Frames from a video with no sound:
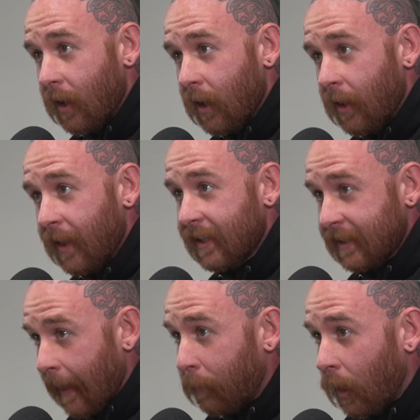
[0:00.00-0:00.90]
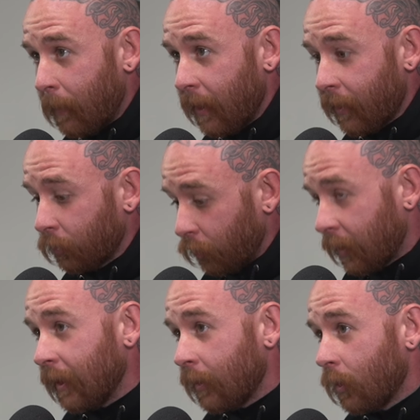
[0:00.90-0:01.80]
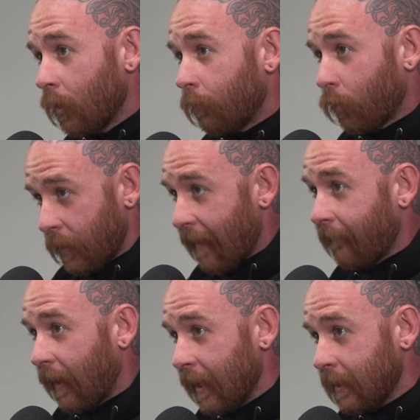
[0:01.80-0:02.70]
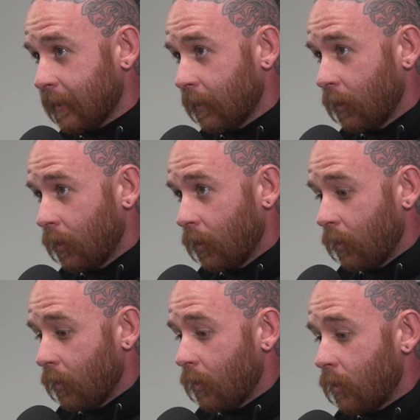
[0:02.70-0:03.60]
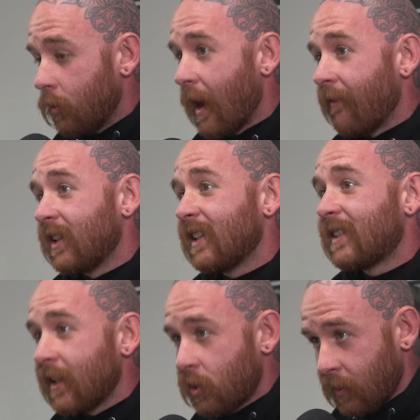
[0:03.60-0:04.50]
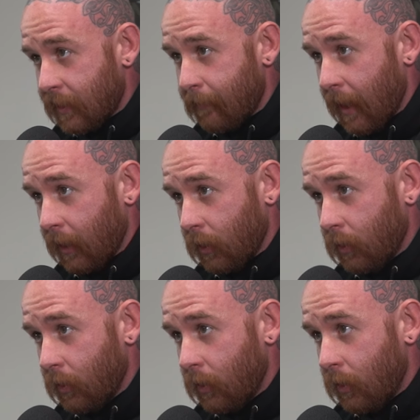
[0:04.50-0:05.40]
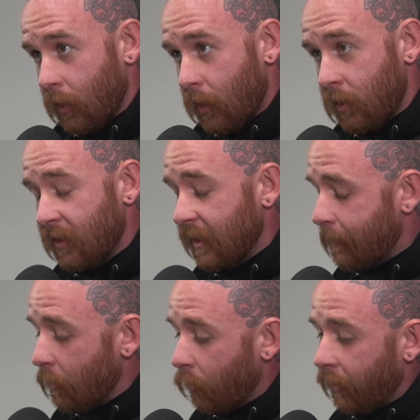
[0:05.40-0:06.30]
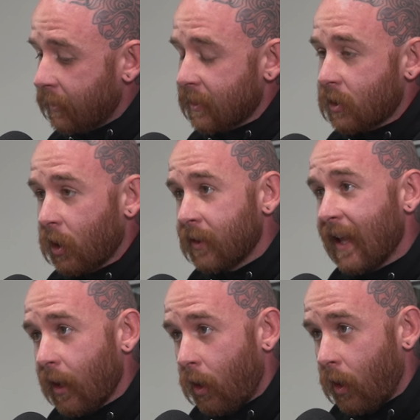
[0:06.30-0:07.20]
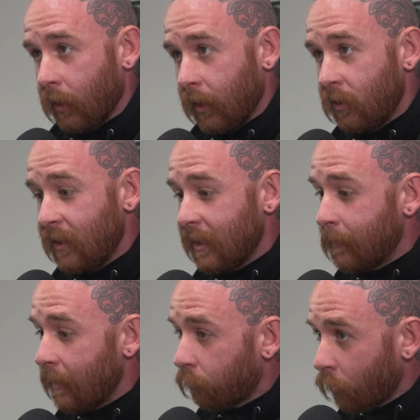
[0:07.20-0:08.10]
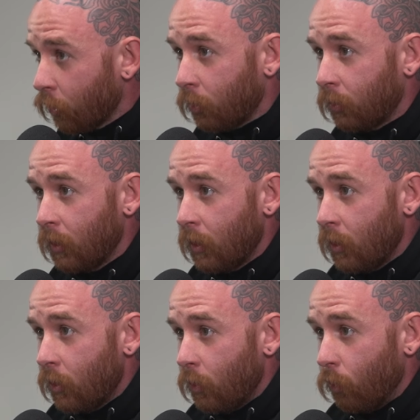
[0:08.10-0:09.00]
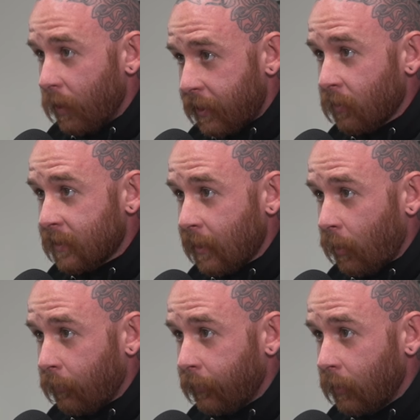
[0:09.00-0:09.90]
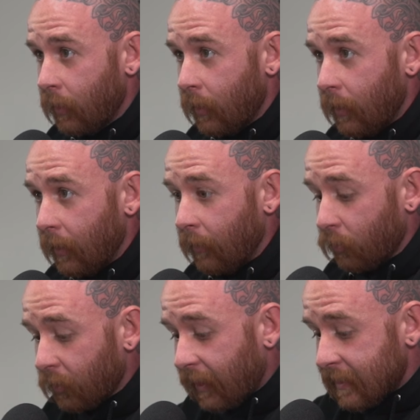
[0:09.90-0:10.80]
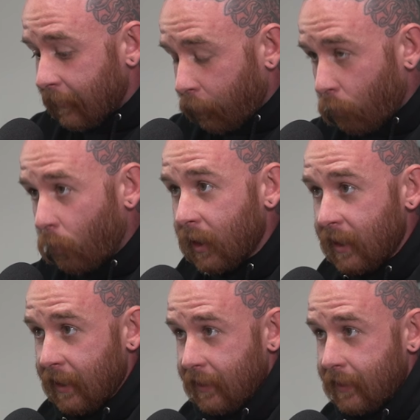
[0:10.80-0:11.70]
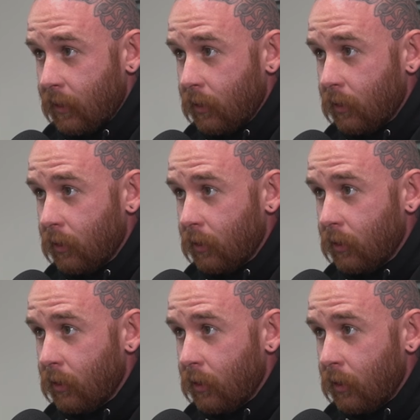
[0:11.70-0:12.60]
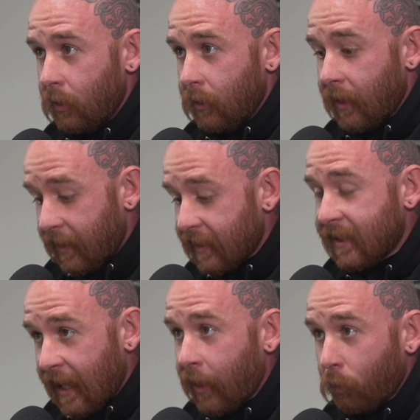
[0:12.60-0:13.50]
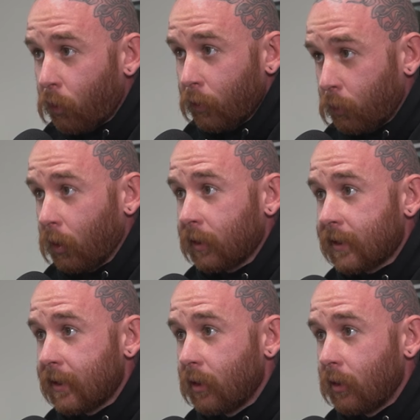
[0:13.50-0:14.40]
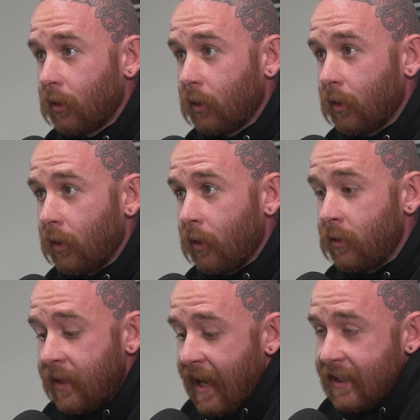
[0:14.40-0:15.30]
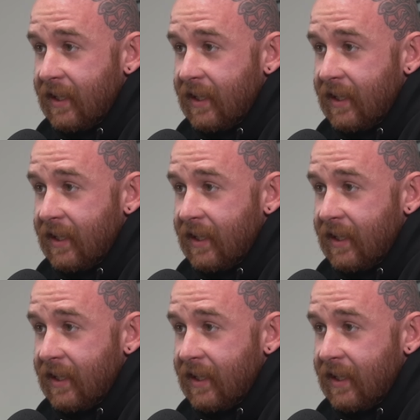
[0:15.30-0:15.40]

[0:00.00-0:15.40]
and they step up and they're looking for that fight, you have a decision to make, and you need to be willing to turn that on, and you need to be real with yourself and realize it for what it is, that this is how the world works, and you can't